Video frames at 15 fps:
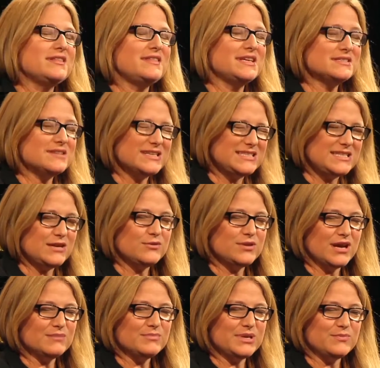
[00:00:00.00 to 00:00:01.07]
of the things I tell
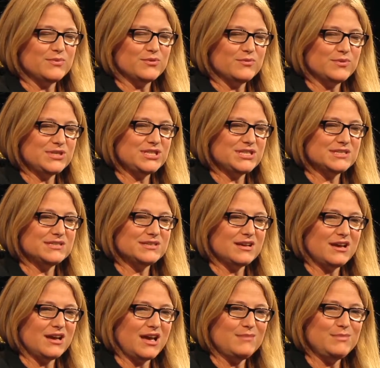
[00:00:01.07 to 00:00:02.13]
young people, which is,
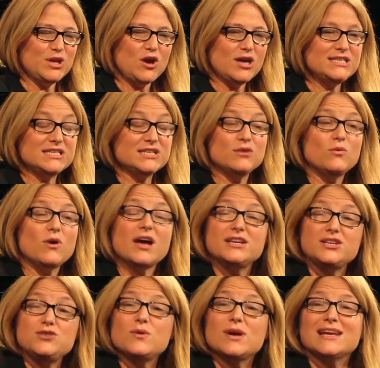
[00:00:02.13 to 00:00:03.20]
I mean, I
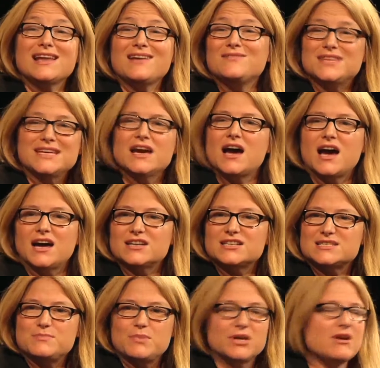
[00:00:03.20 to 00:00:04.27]
knew I loved the
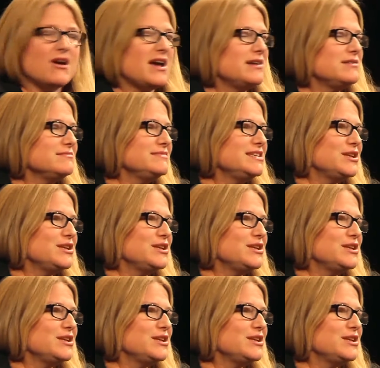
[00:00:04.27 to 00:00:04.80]
arts, but I